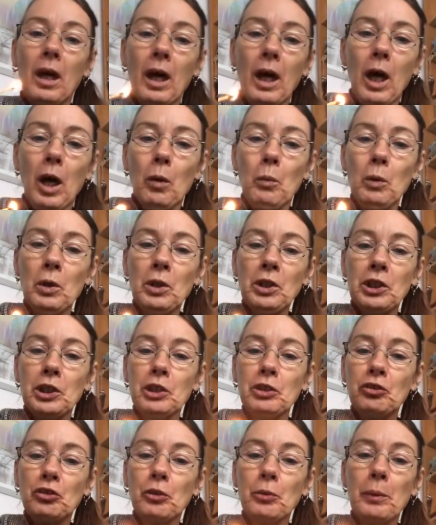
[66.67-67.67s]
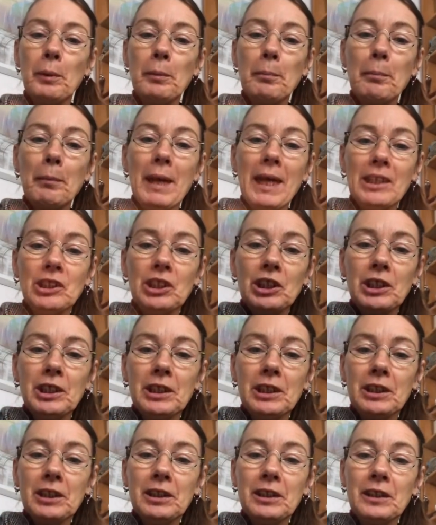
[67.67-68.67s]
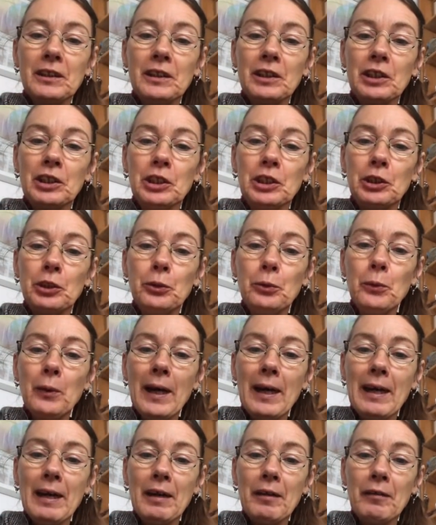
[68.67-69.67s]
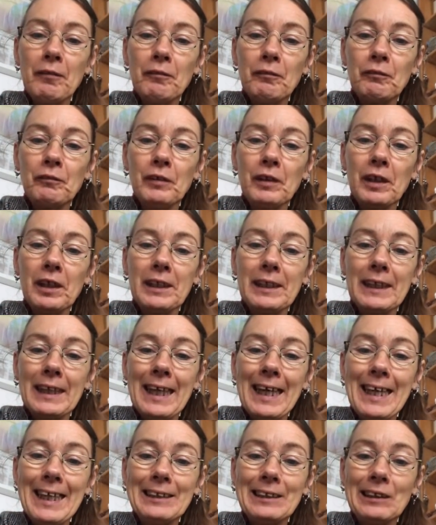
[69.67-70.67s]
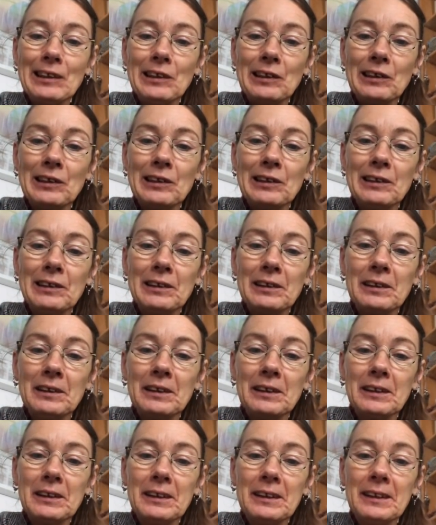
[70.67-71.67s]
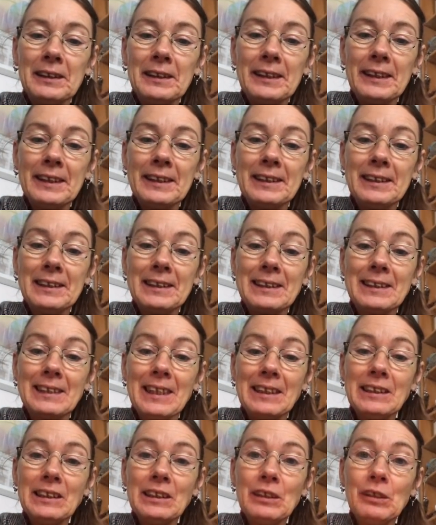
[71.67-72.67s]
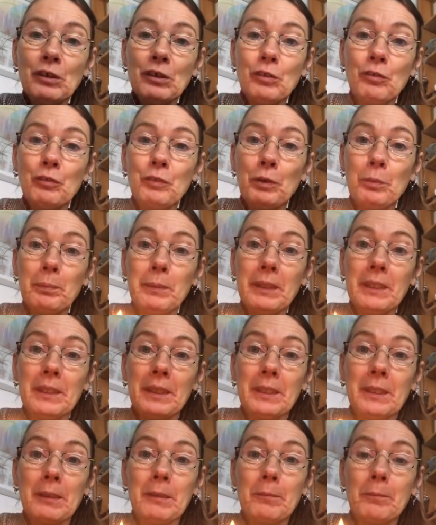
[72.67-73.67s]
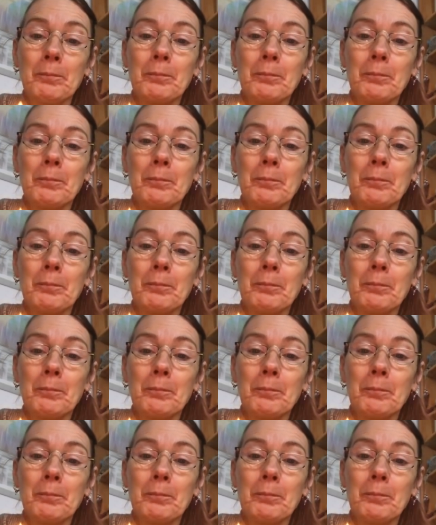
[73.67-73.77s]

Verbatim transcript: I want you to imagine that you have a candle in the centre of your being.